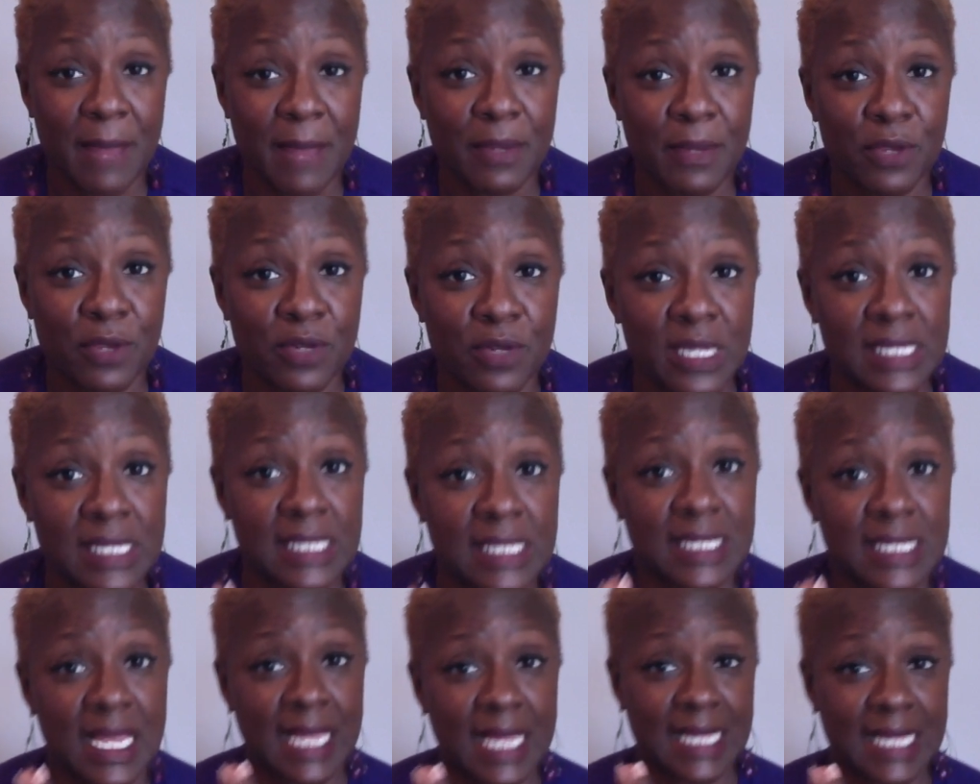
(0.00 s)
Maybe you
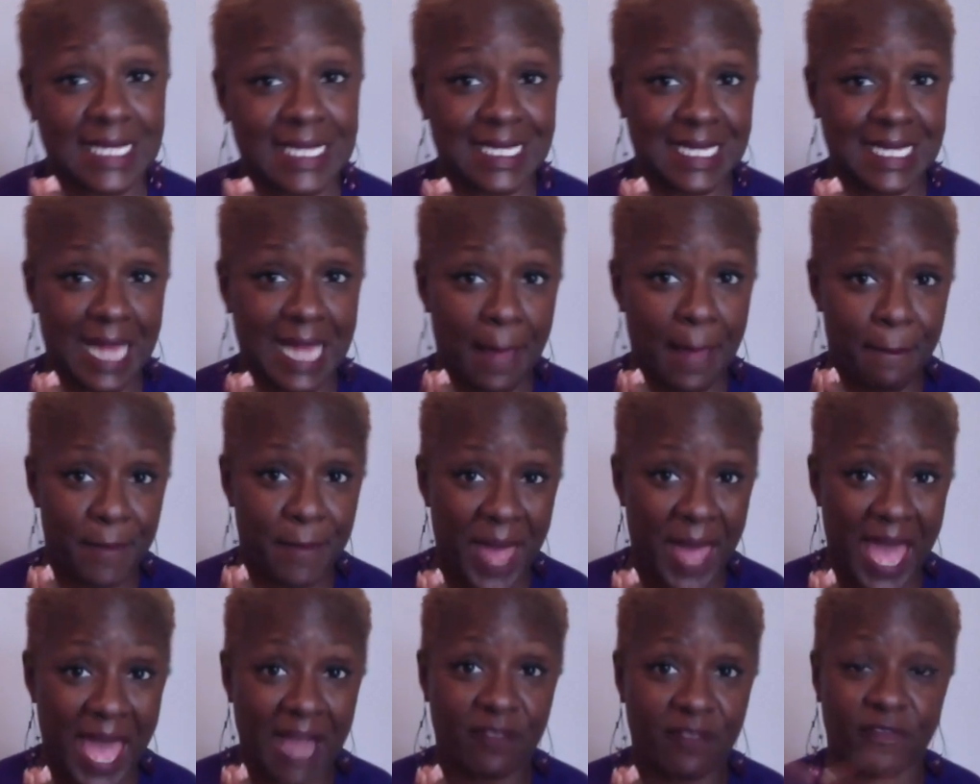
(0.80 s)
need to take a
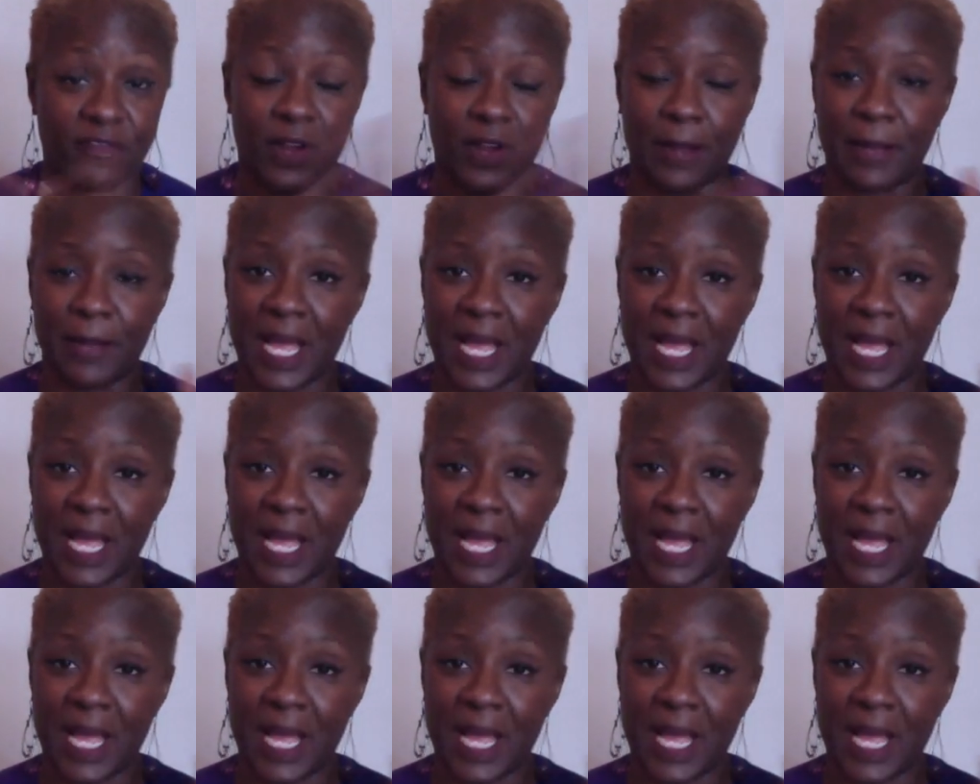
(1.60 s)
step back from